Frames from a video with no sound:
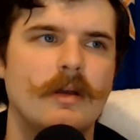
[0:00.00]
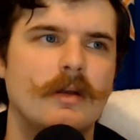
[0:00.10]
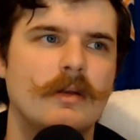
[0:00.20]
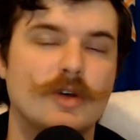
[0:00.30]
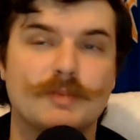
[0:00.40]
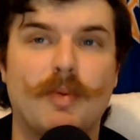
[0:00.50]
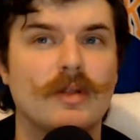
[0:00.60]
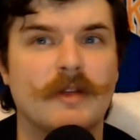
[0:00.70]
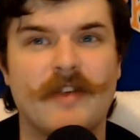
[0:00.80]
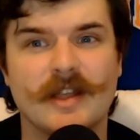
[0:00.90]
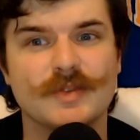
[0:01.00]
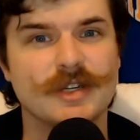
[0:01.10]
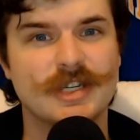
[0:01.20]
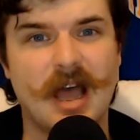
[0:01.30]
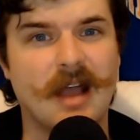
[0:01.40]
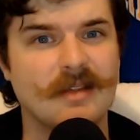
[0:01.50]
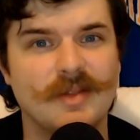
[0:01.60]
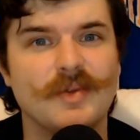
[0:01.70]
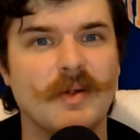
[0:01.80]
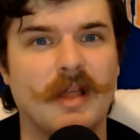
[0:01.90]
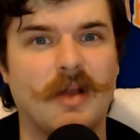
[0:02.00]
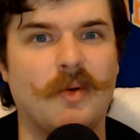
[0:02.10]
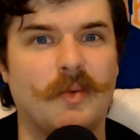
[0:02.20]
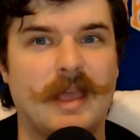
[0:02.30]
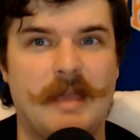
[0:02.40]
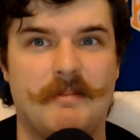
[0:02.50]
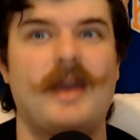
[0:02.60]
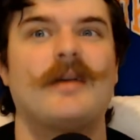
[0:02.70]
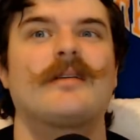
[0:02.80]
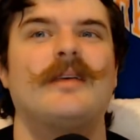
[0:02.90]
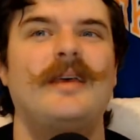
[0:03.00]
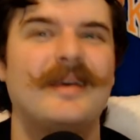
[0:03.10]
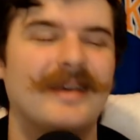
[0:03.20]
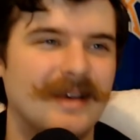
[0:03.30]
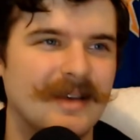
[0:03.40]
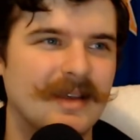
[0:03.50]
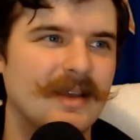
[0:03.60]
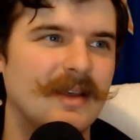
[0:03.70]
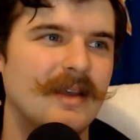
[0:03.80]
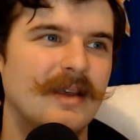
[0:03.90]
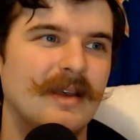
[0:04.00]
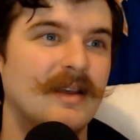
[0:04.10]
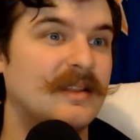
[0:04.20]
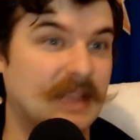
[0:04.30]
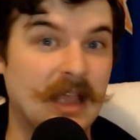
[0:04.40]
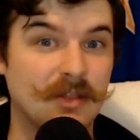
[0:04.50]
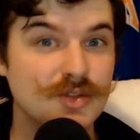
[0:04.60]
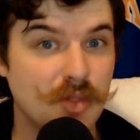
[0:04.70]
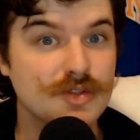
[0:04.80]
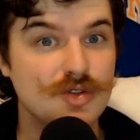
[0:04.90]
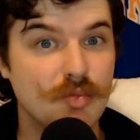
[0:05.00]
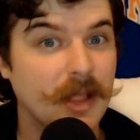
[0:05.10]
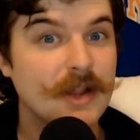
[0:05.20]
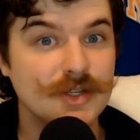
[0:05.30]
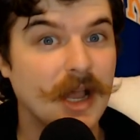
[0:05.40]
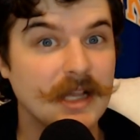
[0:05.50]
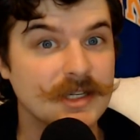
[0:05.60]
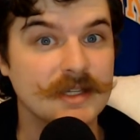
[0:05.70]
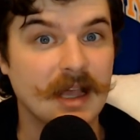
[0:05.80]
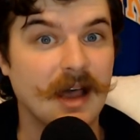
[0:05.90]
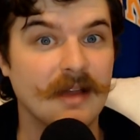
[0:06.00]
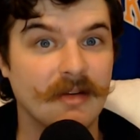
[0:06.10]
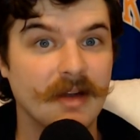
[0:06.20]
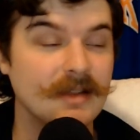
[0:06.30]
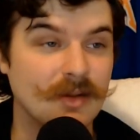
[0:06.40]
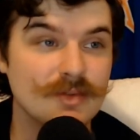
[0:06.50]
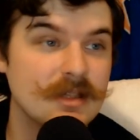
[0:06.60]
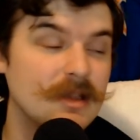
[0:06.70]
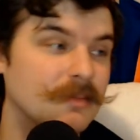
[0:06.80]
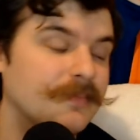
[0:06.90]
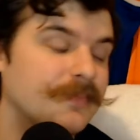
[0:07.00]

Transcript: Those Portland fans were shocked, too. They were like, oh, we came back? Yeah, those are those new players you guys just got, all right? Don't sleep.